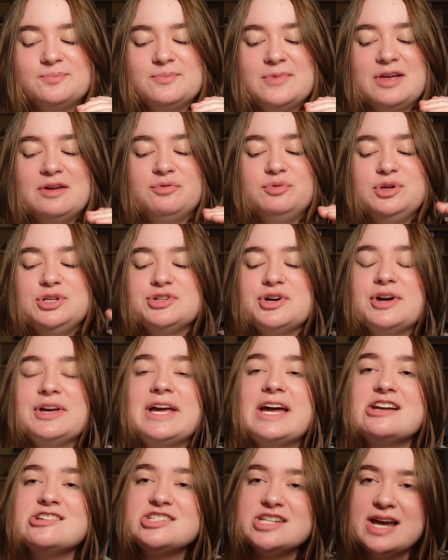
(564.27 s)
if we don't
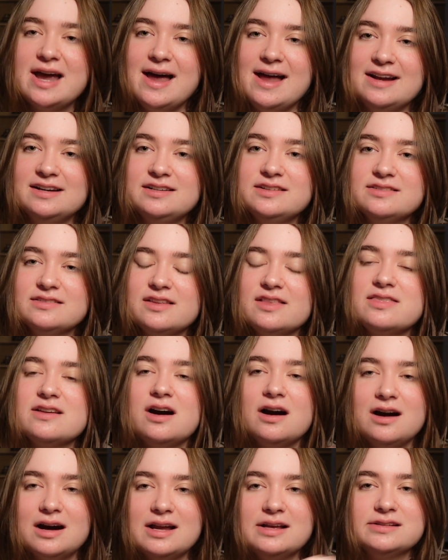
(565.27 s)
get 10, then the
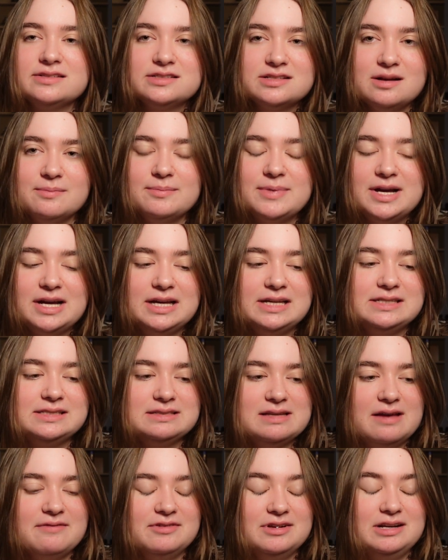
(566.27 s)
highest number is
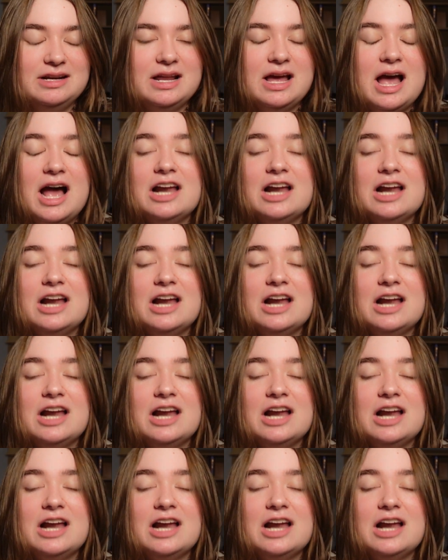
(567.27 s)
7.